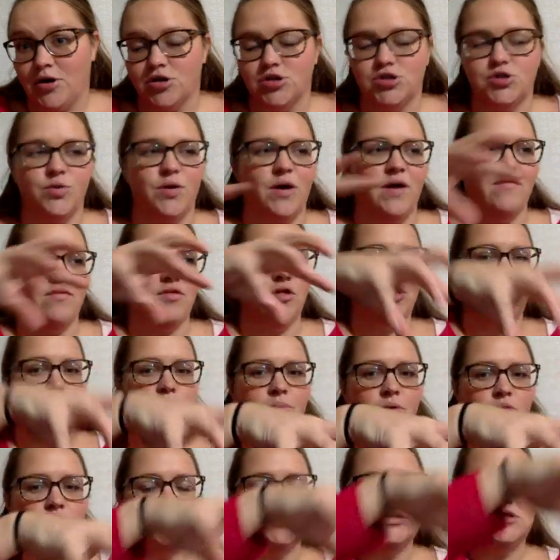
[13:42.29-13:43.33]
So we have little
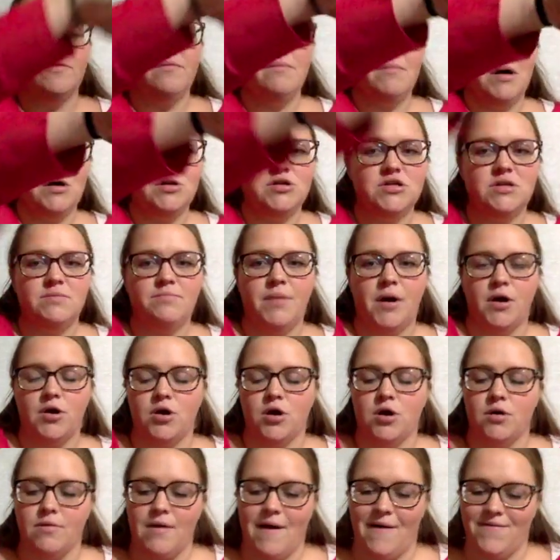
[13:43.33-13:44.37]
bowls of melted
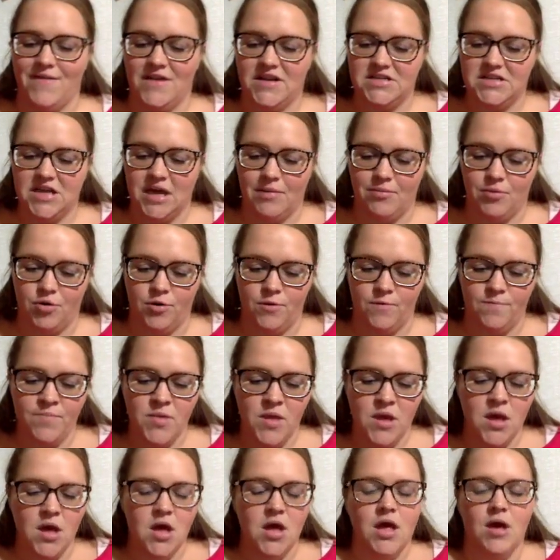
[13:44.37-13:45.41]
butter around the table,
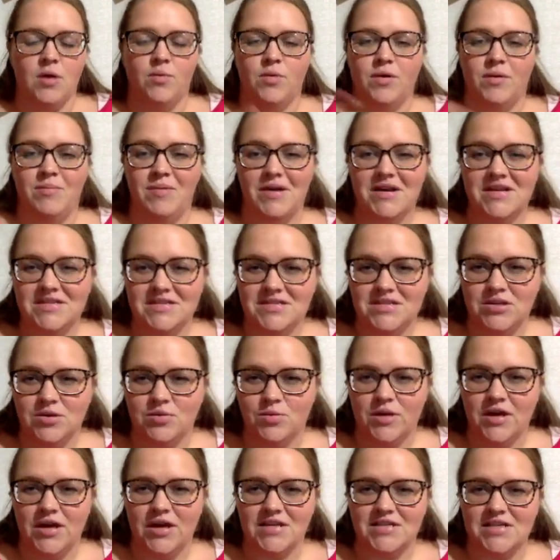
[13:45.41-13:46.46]
and
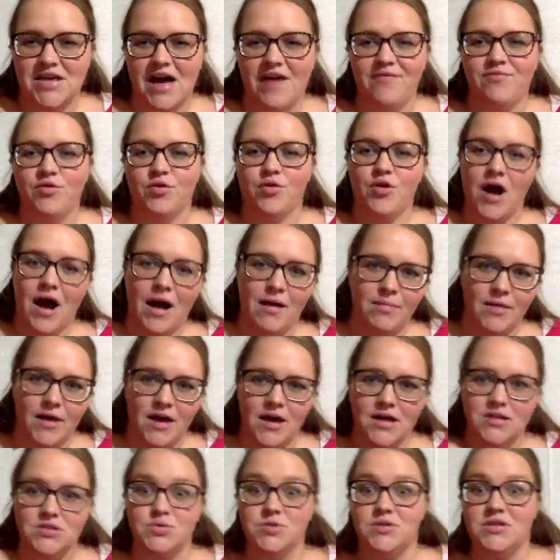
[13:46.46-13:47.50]
we get to have the crab
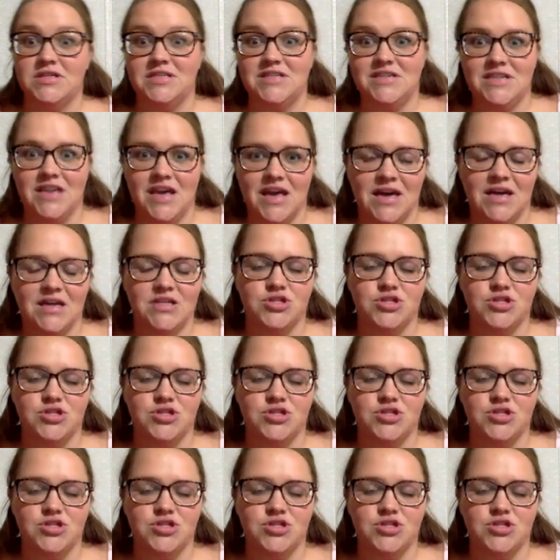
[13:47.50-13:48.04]
legs with the steak.